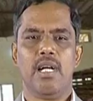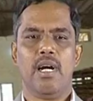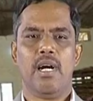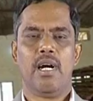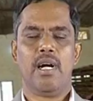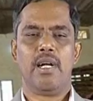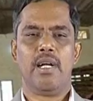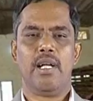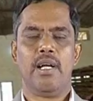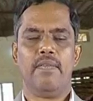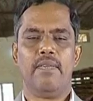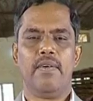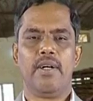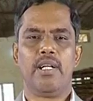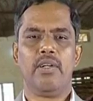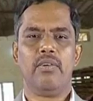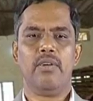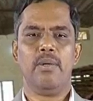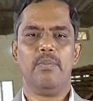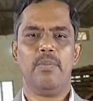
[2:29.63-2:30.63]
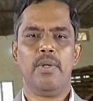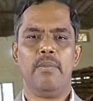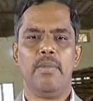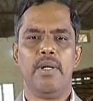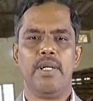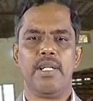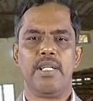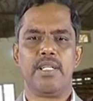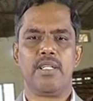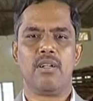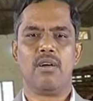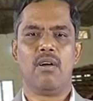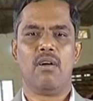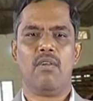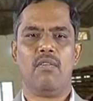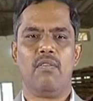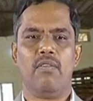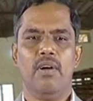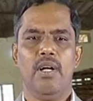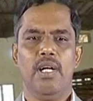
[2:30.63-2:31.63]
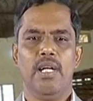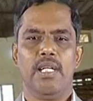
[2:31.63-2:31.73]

and effective implementation of